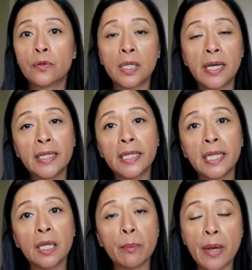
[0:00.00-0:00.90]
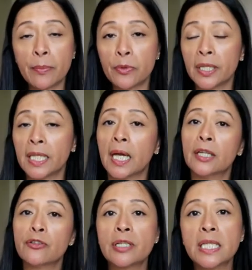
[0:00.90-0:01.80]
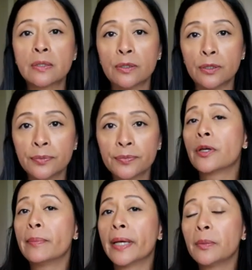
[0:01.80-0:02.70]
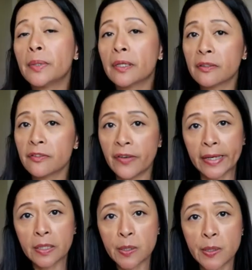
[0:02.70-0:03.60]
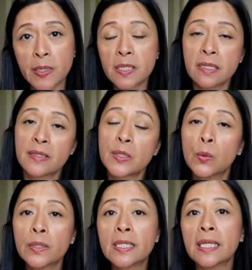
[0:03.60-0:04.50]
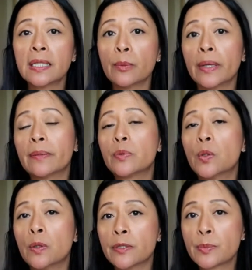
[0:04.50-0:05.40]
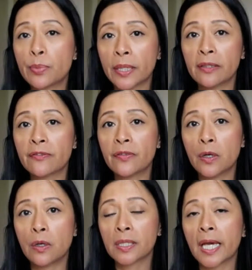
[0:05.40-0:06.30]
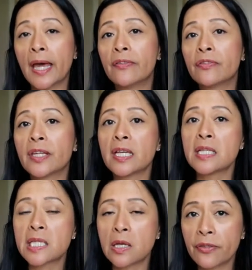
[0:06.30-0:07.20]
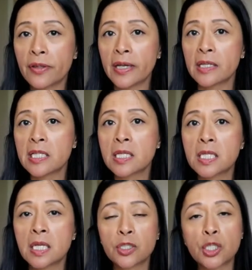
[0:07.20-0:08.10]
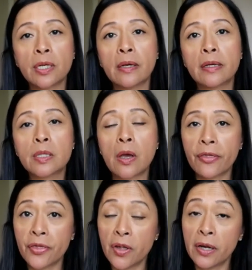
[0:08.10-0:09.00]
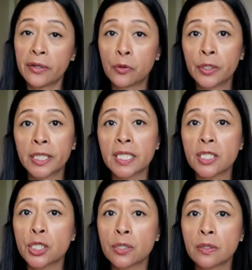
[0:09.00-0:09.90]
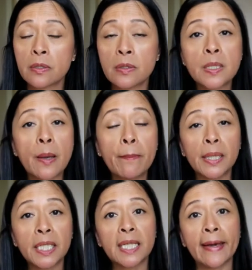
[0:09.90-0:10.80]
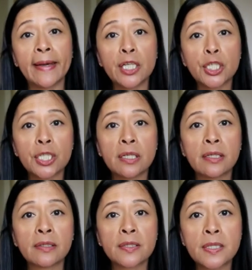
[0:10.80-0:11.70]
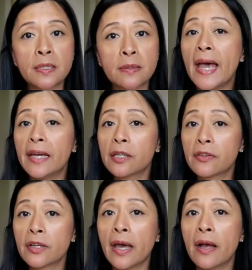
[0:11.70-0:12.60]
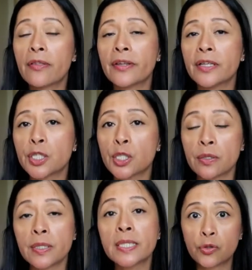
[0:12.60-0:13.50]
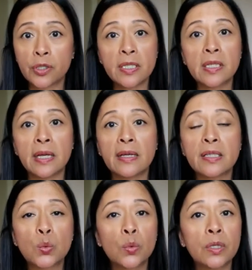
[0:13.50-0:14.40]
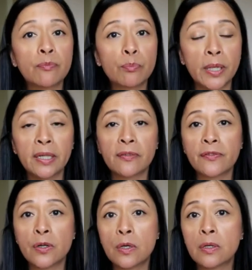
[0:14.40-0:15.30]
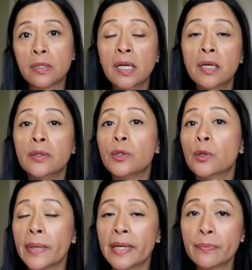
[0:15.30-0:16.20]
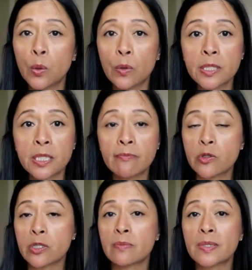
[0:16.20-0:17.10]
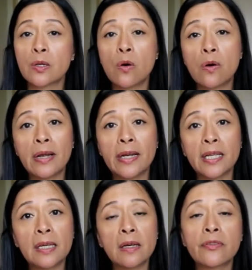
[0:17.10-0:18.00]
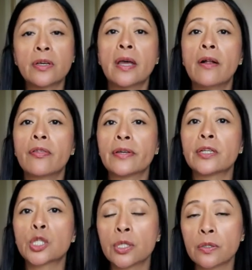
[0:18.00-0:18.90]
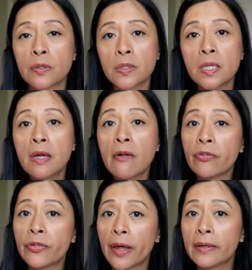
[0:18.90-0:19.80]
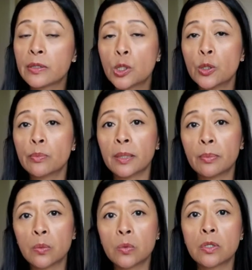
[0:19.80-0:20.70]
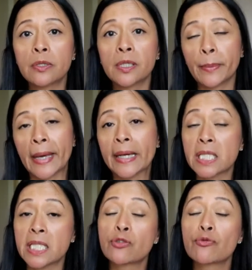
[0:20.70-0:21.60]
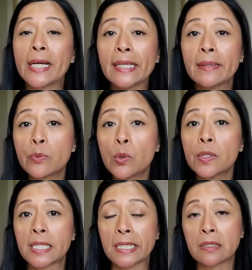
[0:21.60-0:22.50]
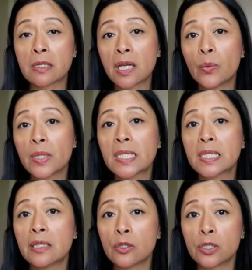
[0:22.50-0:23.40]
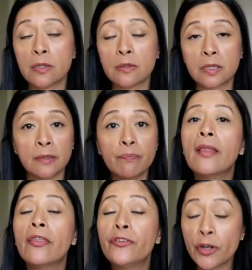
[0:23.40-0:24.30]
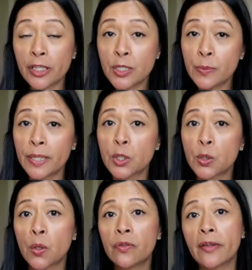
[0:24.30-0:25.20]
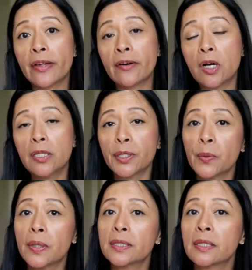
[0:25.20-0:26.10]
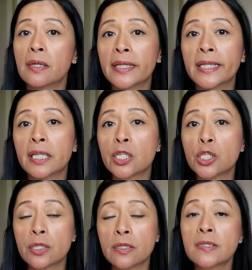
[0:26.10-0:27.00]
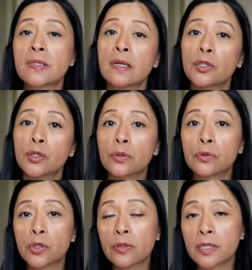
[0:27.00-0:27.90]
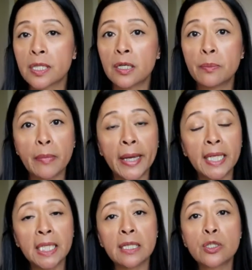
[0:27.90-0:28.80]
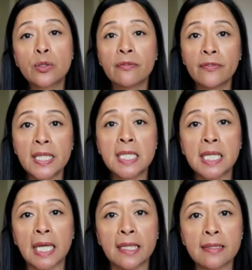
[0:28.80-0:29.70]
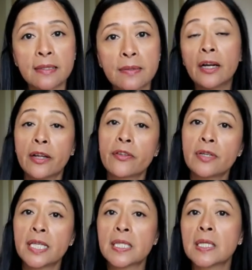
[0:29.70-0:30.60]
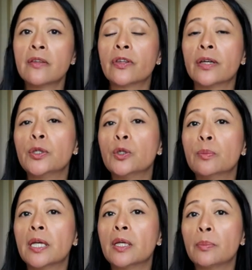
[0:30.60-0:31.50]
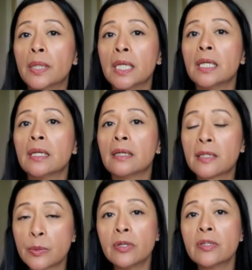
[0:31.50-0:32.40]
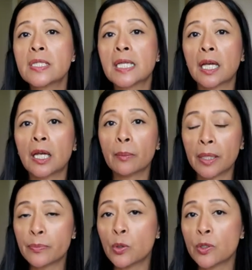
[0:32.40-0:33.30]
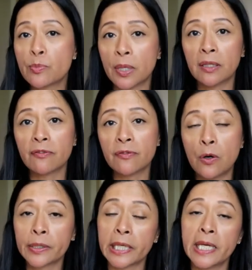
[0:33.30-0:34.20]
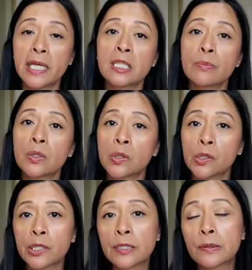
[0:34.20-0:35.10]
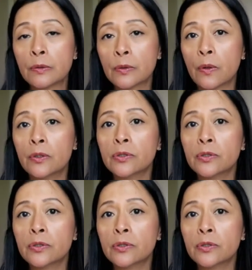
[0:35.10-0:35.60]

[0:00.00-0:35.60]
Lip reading: learning, memory, and recall. There may be other factors that's causing your menopause brain fog, and these are things such as thyroid issues, medications, and other health issues. Just as with brain fog, your menopause symptoms, or any other health issues that you may be worried about, it's really important to go and see your doctor just to make sure that there are no underlying issues that your doctor may need to investigate. Another reason that you may be experiencing menopause brain fog is because you're